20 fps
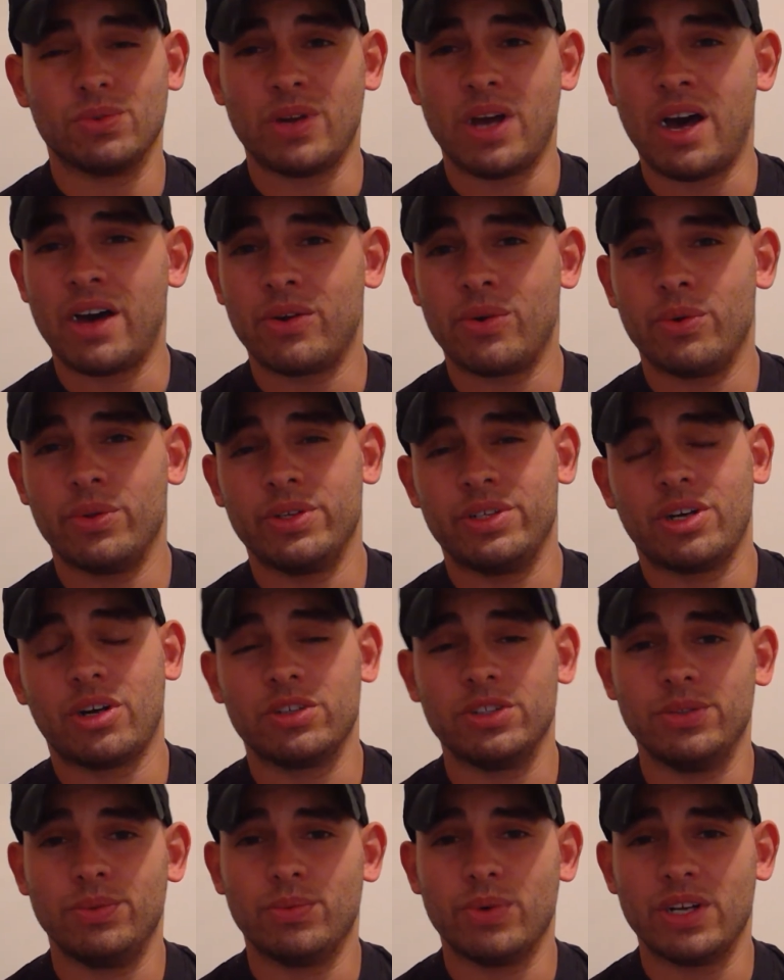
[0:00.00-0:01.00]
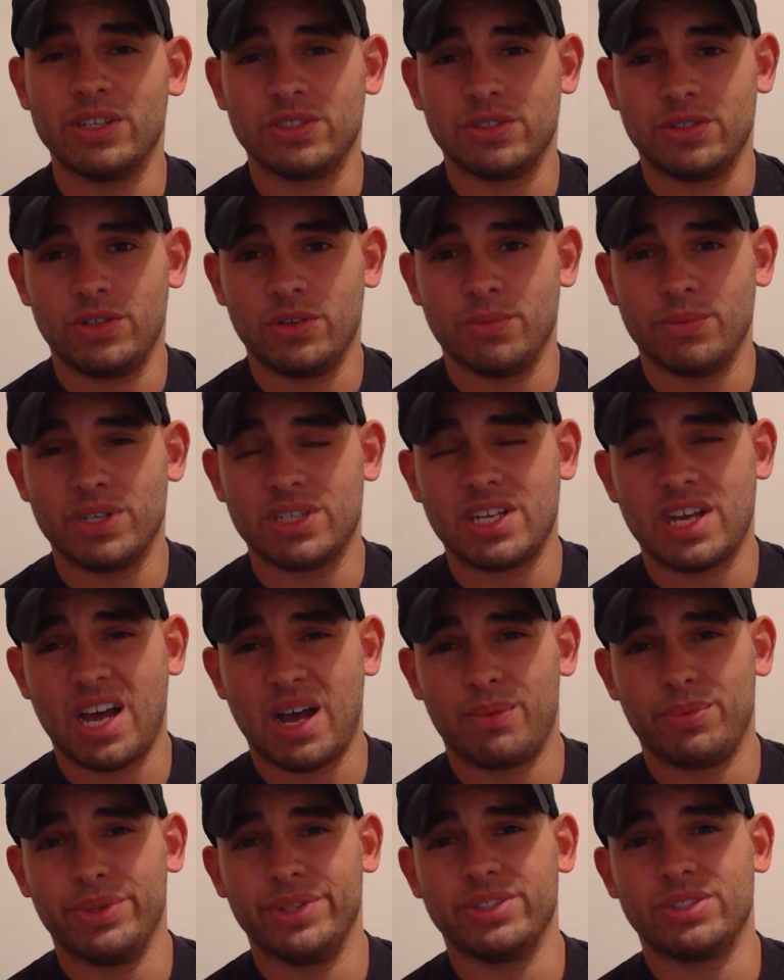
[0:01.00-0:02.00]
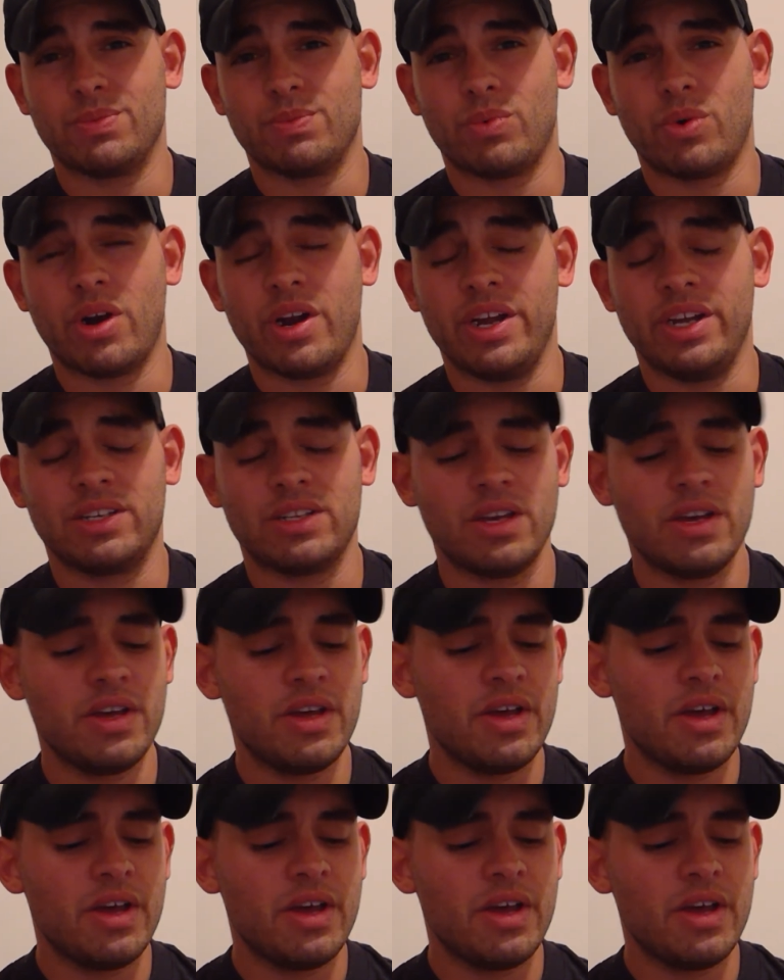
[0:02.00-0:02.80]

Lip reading: not only are you raising your metabolism rate,